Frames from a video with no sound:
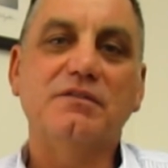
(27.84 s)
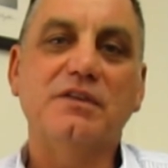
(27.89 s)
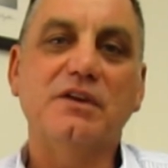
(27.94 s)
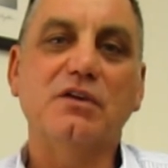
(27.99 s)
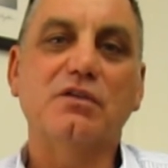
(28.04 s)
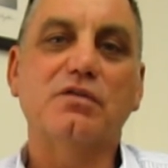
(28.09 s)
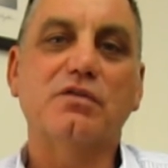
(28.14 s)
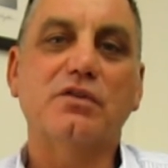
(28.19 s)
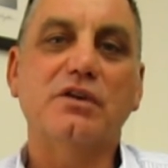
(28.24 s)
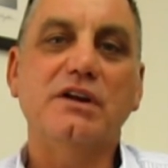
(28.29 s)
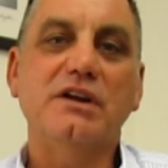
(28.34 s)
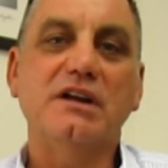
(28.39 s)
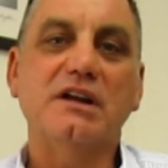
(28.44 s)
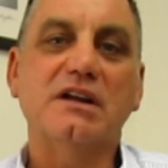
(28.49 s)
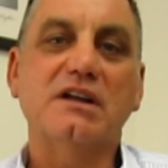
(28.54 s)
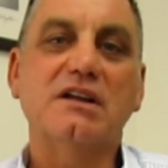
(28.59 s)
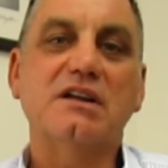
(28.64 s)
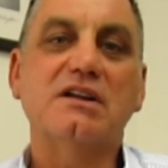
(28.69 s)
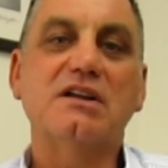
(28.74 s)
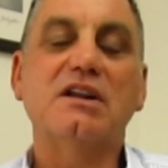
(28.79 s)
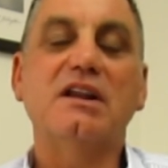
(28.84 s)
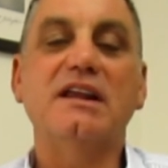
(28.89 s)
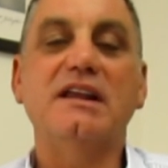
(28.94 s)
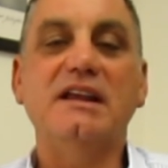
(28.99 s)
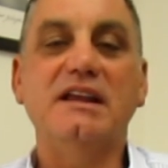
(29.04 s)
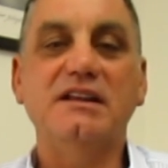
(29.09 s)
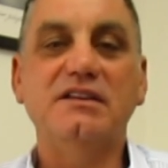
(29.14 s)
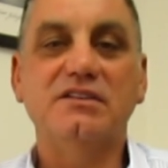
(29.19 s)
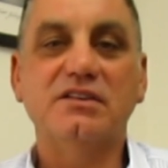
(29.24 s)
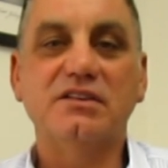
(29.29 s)
feel free to
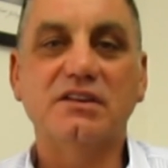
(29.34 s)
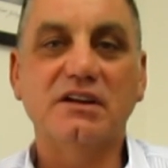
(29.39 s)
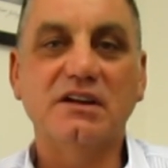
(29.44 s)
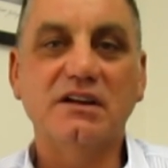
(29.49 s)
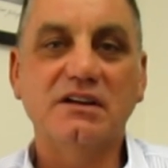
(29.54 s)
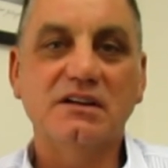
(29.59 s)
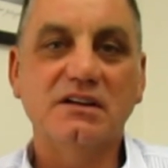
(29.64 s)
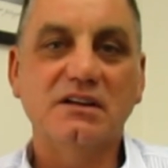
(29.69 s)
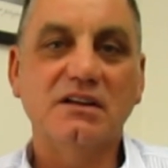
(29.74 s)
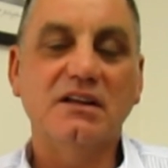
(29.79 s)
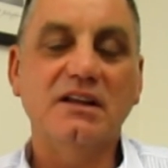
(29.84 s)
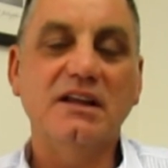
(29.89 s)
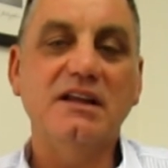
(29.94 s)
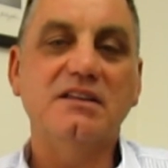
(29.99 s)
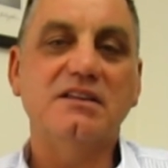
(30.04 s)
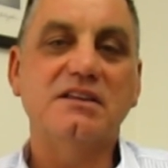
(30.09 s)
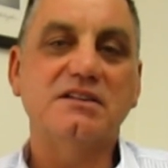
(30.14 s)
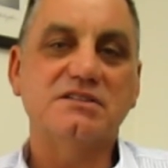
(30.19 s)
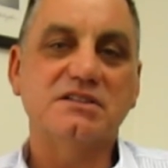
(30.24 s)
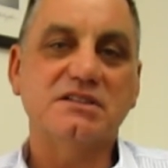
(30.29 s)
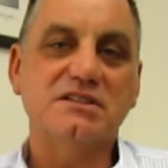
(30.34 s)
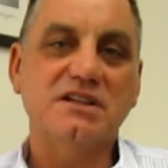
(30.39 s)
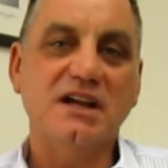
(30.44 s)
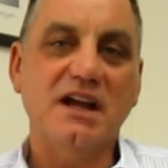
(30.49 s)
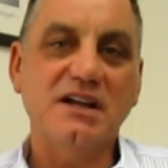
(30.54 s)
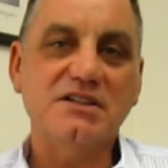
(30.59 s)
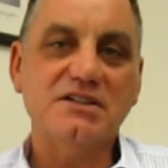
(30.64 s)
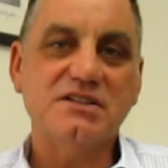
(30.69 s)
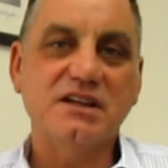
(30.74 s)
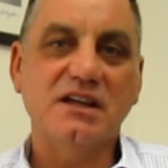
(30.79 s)
click into the link that's
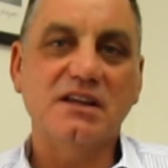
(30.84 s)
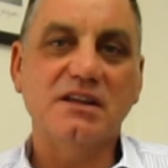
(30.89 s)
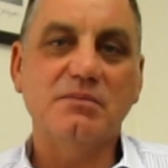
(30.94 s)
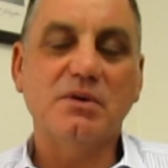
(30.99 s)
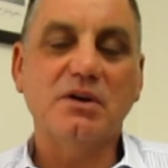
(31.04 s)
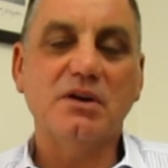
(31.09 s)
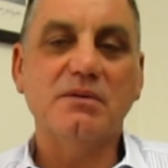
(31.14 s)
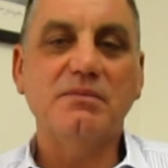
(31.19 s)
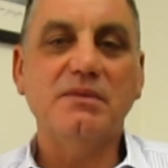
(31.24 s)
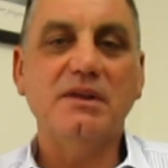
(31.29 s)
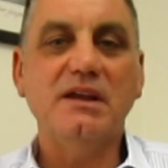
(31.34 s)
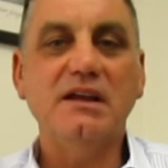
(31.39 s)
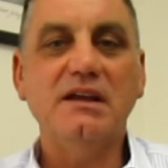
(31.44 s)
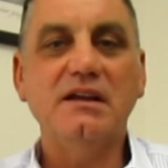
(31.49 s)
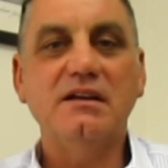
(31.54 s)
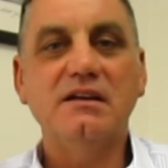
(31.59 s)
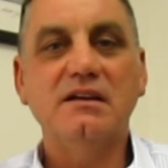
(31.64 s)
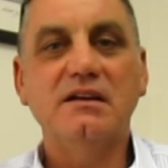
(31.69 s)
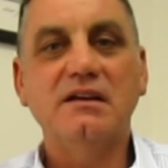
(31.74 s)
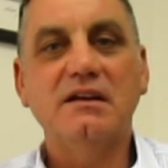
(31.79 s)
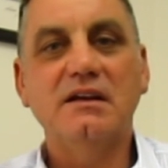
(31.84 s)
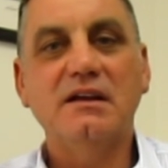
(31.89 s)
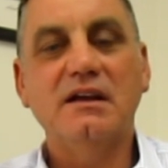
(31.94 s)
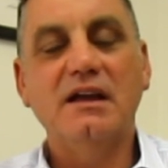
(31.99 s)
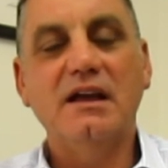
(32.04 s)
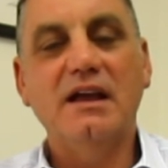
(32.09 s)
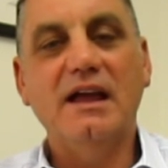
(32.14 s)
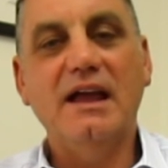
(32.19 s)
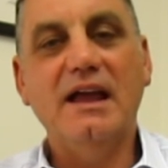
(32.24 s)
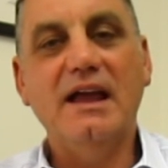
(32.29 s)
attached down the bottom there
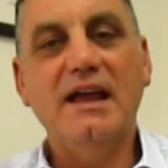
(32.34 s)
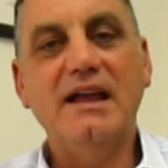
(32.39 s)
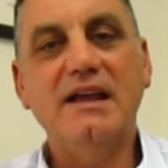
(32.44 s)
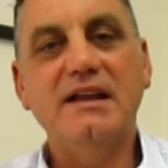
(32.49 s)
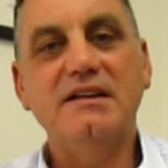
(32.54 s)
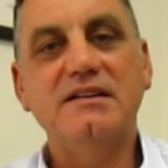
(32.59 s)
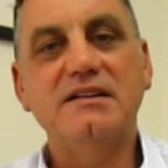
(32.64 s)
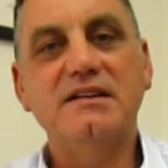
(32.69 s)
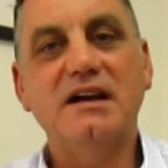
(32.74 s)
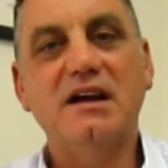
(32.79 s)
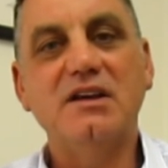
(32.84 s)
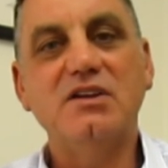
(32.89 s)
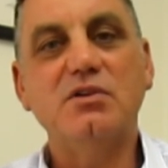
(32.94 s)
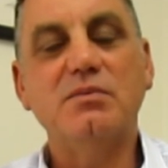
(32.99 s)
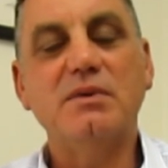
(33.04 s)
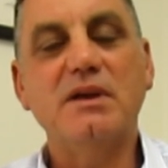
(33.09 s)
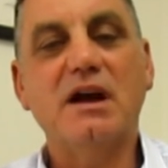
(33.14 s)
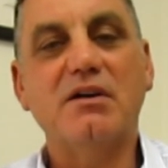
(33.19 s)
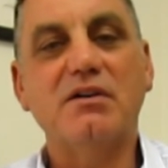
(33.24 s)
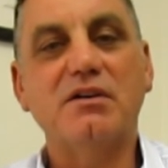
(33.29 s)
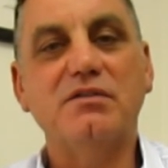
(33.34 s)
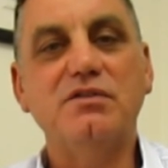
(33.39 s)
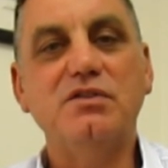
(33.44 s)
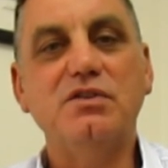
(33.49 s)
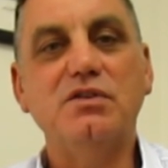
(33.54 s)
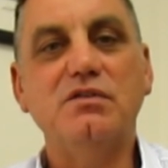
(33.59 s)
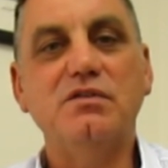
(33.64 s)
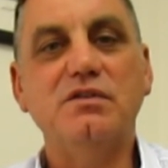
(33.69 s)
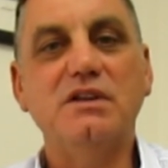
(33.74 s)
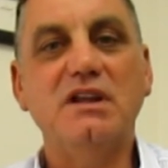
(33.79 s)
and you'll be able to
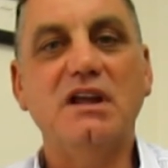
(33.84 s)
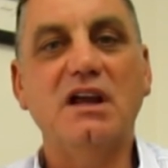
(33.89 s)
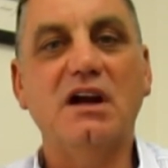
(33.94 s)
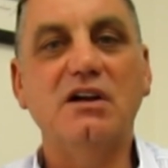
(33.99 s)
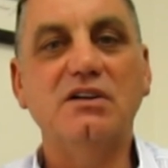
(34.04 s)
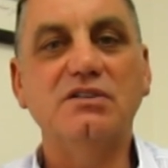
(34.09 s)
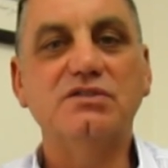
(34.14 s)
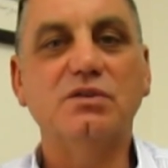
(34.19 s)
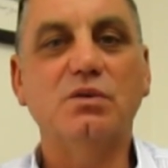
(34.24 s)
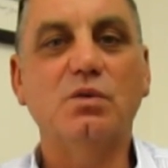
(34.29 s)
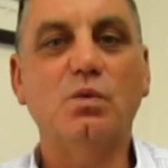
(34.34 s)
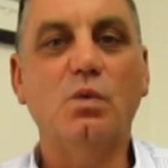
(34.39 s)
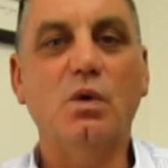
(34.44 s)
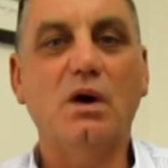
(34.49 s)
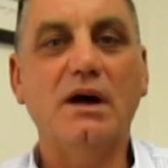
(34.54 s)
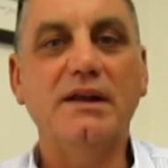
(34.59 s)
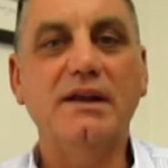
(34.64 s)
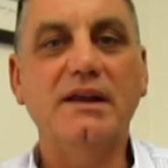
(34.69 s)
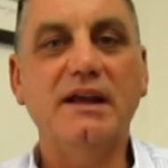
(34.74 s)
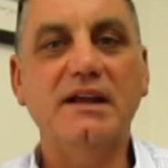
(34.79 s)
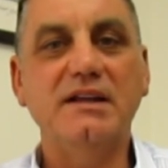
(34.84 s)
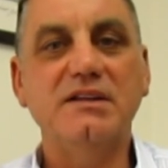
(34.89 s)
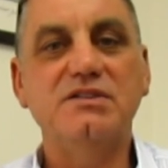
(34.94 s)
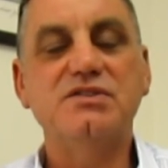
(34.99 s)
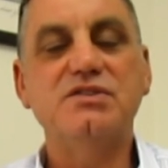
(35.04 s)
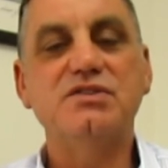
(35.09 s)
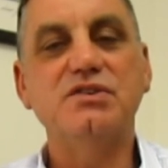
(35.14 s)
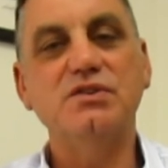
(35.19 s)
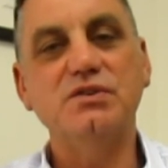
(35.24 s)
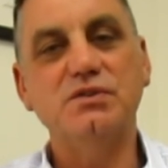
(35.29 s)
view videos 1
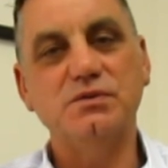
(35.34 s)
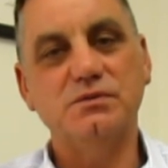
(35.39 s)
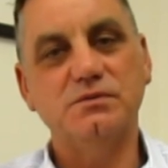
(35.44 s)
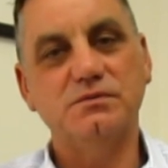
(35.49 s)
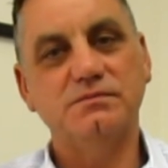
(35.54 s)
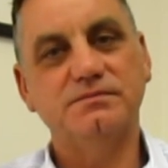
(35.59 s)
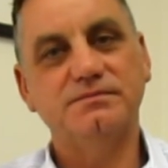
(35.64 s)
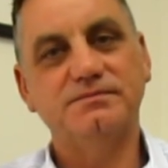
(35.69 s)
and 2.